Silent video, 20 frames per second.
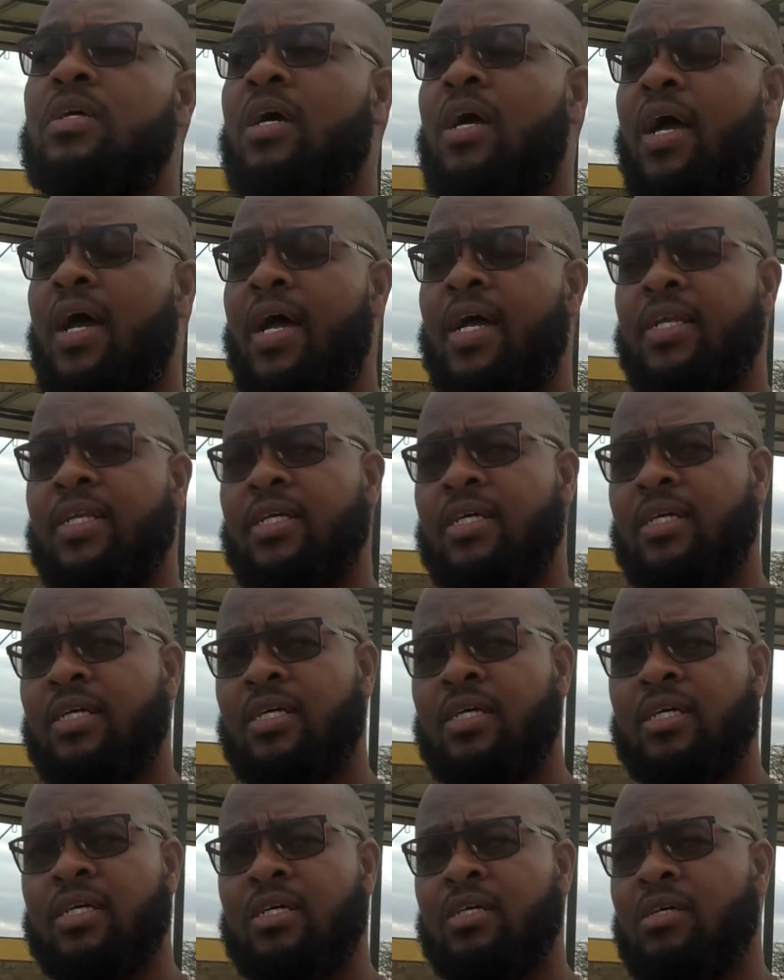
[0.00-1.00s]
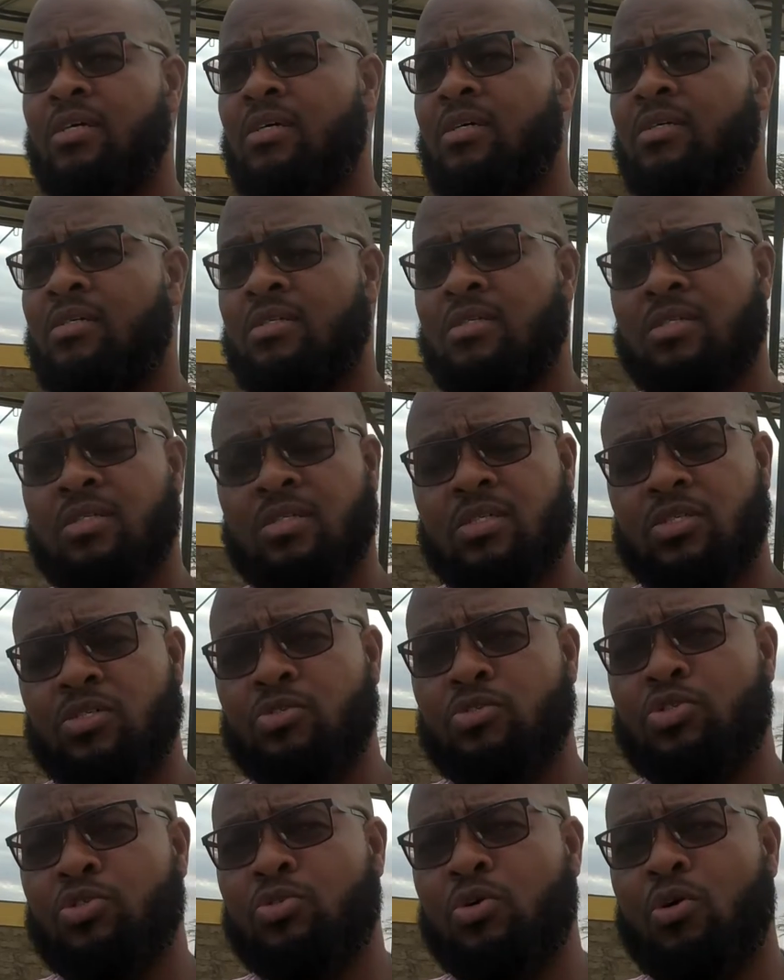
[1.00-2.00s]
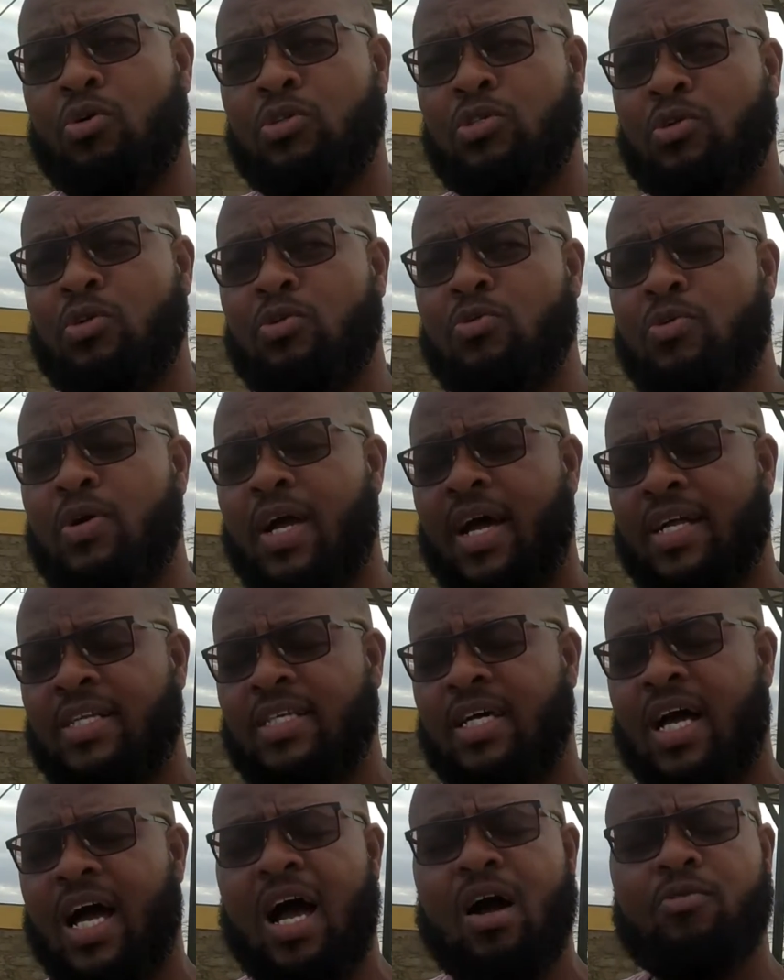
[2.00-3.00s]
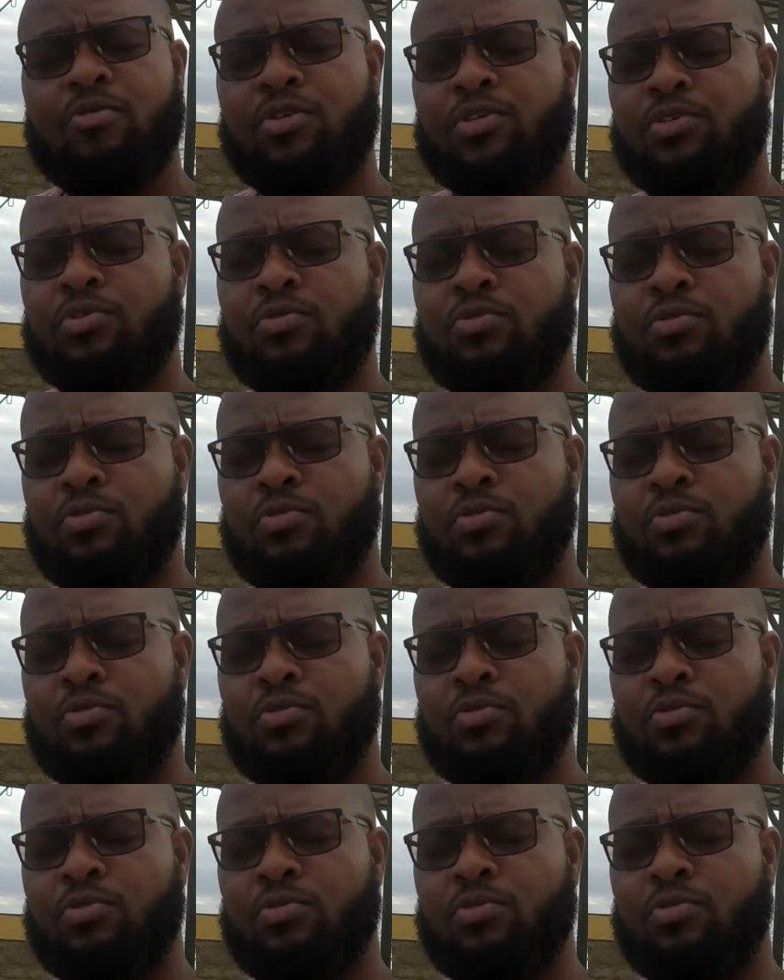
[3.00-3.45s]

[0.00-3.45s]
And we should also look at how to improve